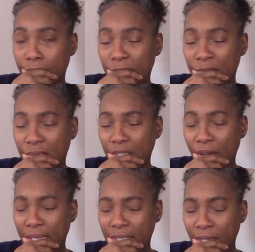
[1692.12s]
So
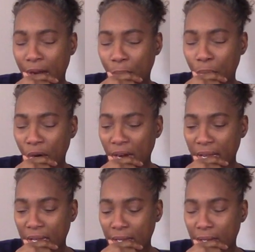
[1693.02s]
I start
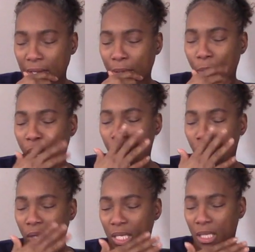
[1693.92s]
praying and my
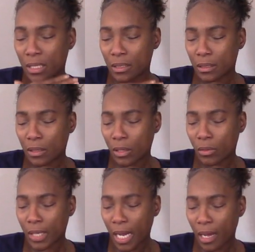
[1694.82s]
breathing
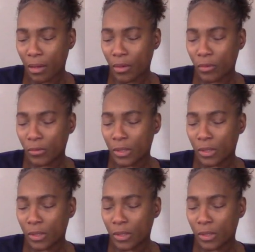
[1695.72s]
slowed down